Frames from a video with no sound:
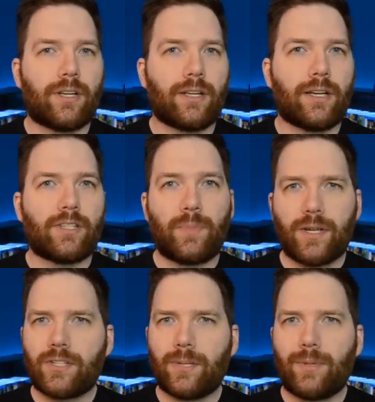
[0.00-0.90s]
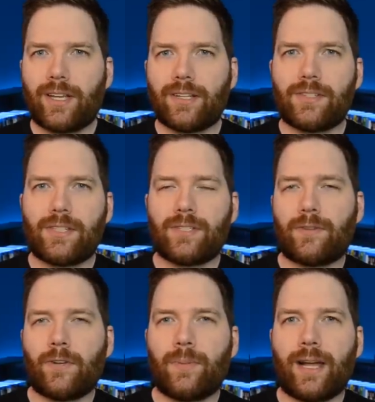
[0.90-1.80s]
uh, especially because this
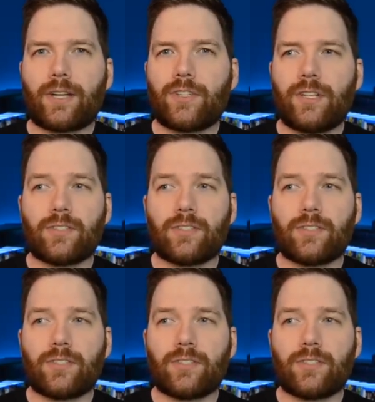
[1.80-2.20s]
film actually